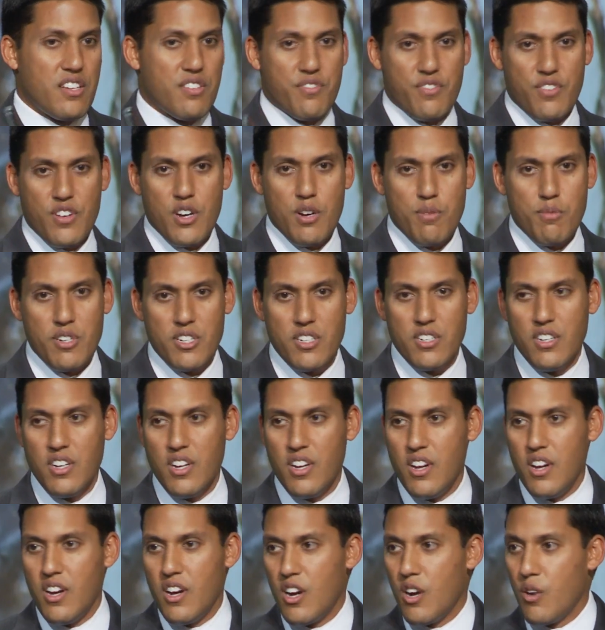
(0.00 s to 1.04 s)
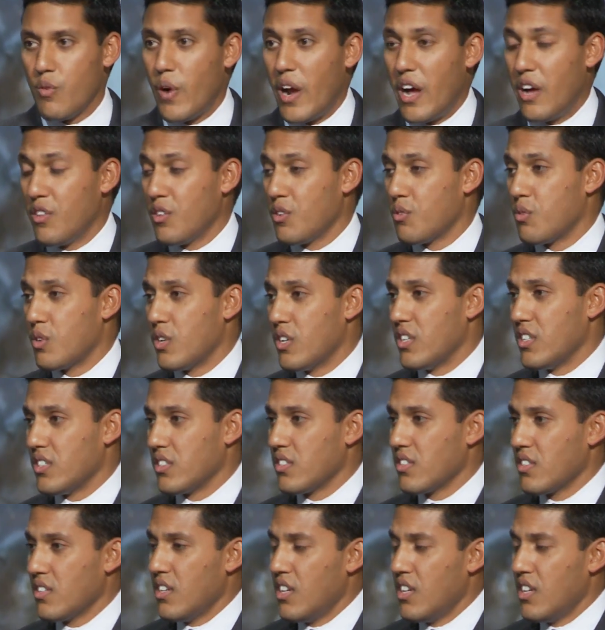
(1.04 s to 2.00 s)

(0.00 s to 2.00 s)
farmer around the world